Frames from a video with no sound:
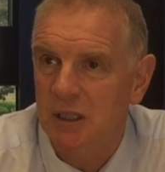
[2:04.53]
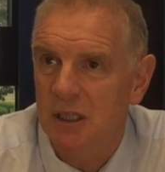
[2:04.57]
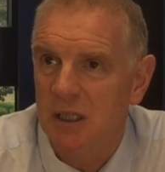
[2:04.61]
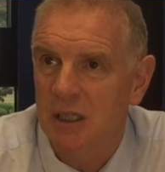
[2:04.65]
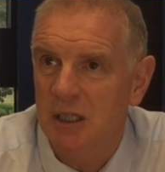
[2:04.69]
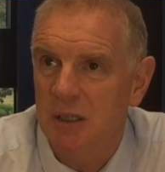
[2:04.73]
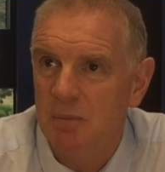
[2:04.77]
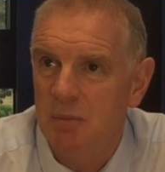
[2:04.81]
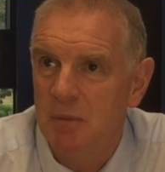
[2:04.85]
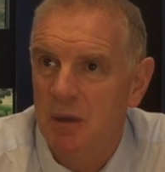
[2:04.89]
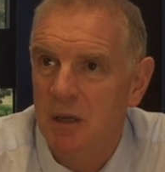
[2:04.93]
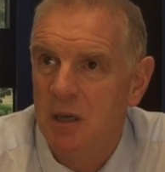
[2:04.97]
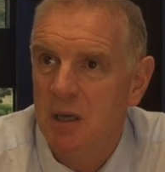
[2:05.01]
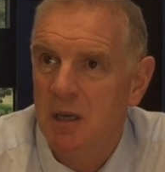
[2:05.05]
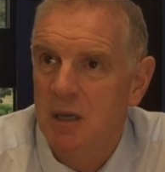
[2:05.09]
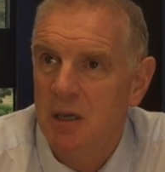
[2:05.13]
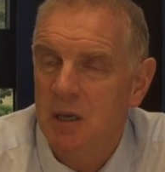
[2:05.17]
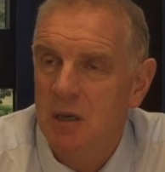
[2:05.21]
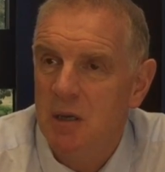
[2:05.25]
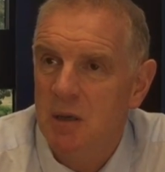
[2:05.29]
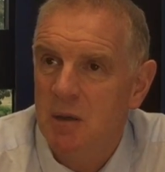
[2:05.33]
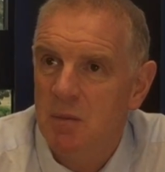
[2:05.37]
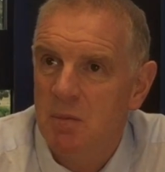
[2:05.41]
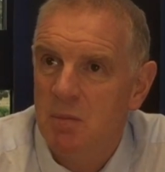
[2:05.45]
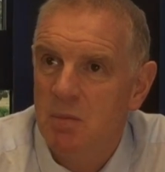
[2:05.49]

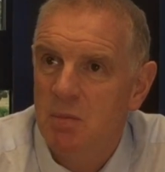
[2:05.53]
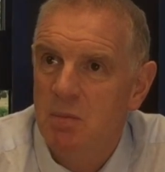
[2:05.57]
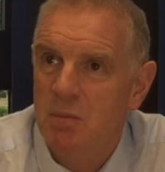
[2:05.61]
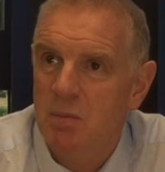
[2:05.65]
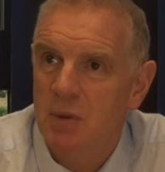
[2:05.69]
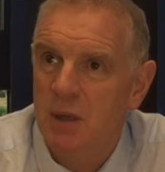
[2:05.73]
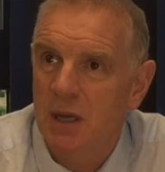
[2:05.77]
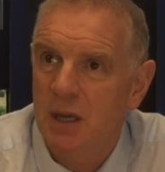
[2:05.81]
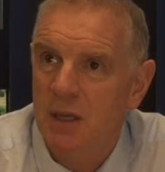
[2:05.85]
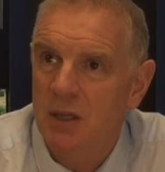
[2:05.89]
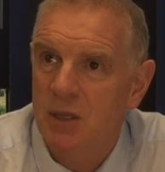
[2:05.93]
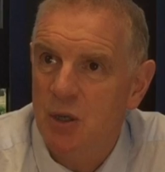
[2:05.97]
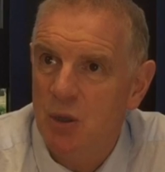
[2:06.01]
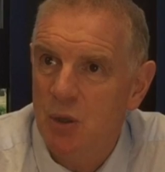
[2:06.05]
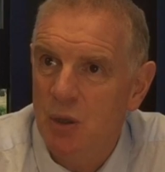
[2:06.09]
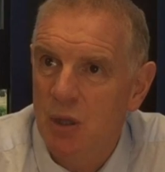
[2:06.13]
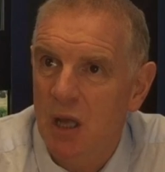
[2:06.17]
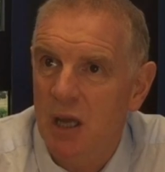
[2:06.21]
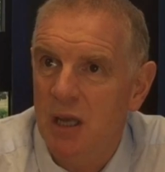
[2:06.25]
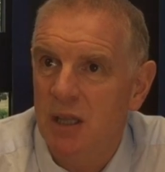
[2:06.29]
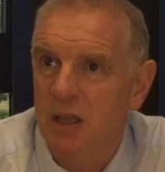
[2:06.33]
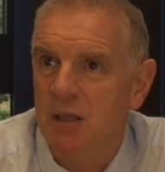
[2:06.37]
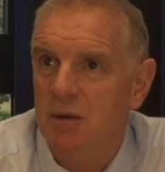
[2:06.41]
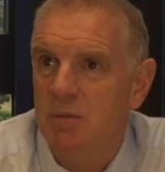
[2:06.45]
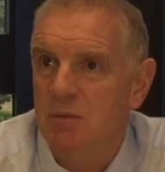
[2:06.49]
But I do
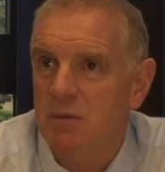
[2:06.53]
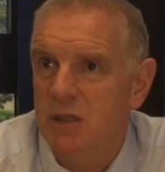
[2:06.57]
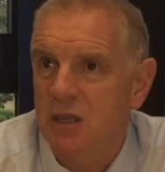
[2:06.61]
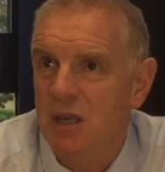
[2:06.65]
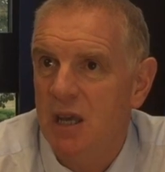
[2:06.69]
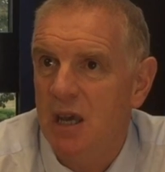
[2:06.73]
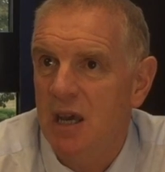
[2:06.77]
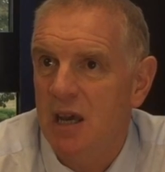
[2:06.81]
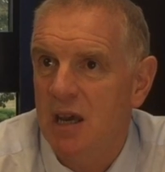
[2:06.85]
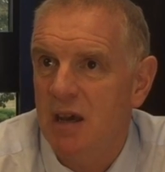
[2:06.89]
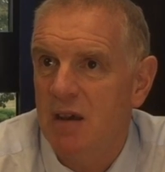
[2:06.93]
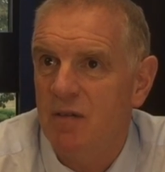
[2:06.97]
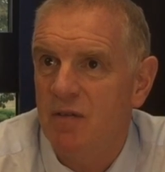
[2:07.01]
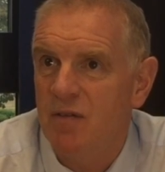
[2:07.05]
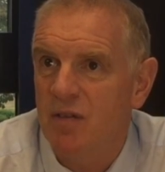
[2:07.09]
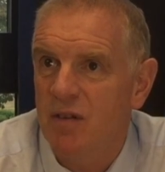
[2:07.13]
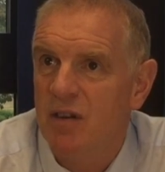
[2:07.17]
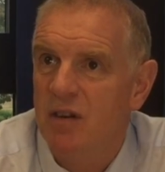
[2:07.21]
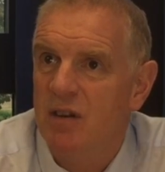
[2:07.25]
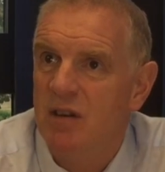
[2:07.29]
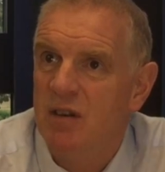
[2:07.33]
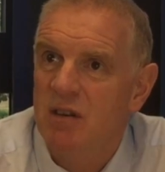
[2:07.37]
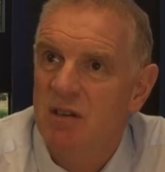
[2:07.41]
like them to have